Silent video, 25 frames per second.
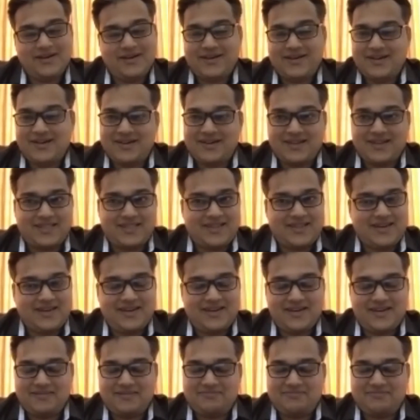
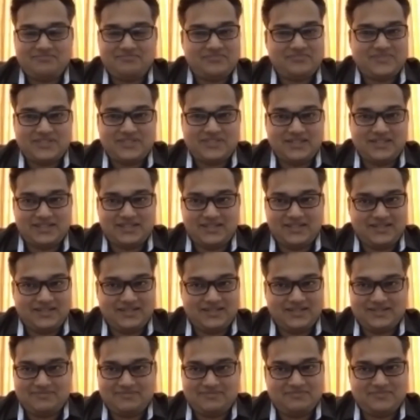then see,
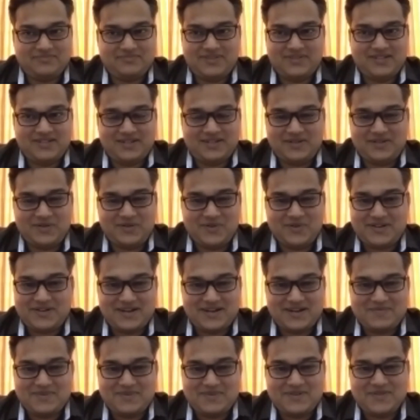don't
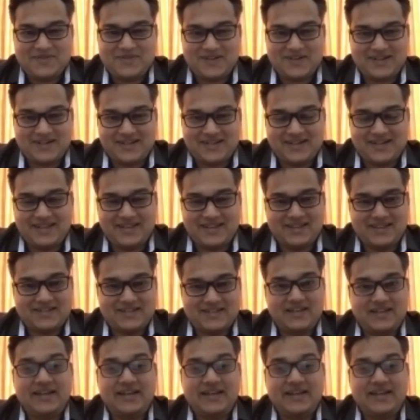come to litigation.